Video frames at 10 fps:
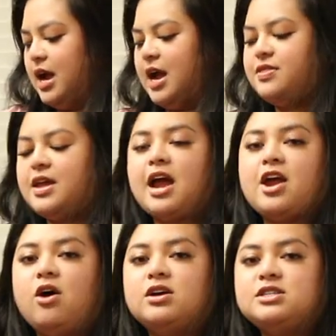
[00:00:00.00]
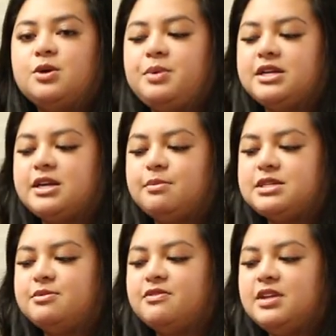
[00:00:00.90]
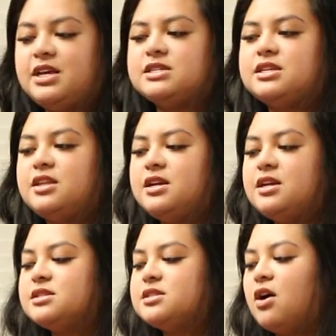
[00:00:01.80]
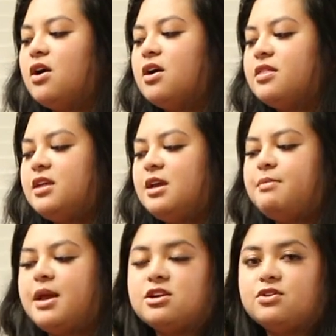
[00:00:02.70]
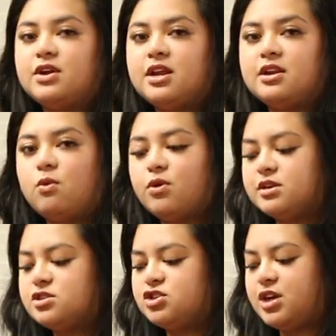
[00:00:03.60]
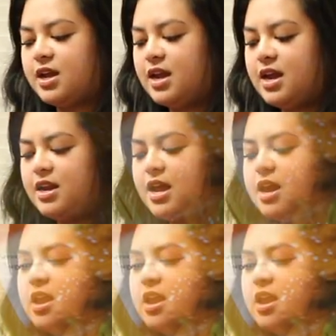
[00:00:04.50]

And then I also picked up some of these. These are the Mandarin orange chicken.